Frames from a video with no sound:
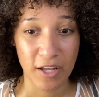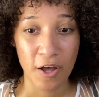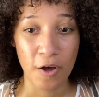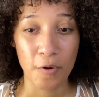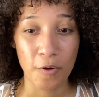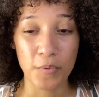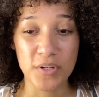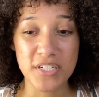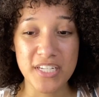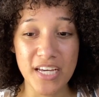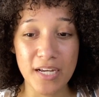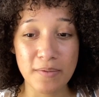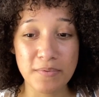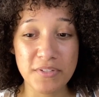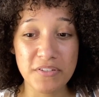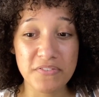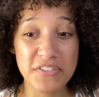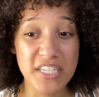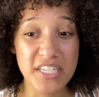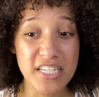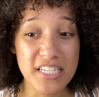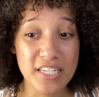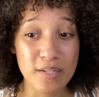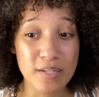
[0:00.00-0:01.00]
What types of
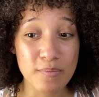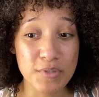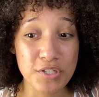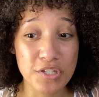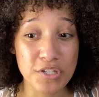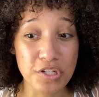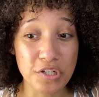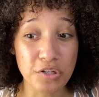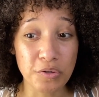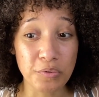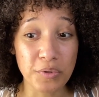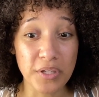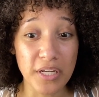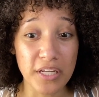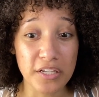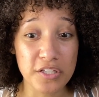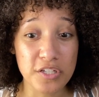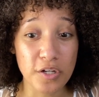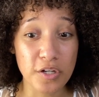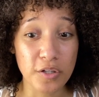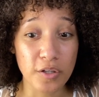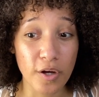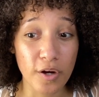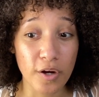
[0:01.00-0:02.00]
systems do you need
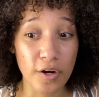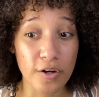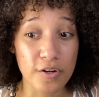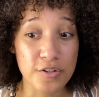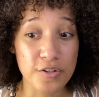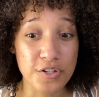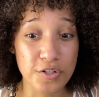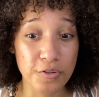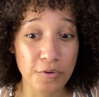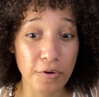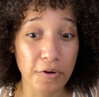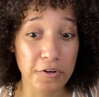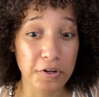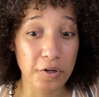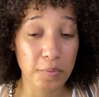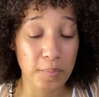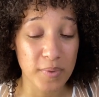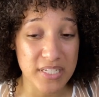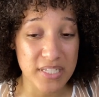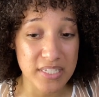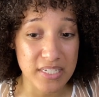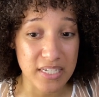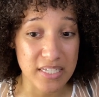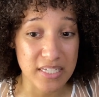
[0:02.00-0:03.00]
to learn to grow your
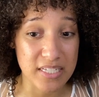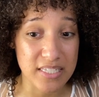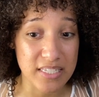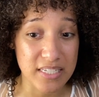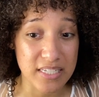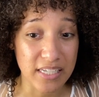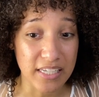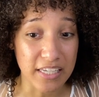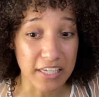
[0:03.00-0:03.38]
business?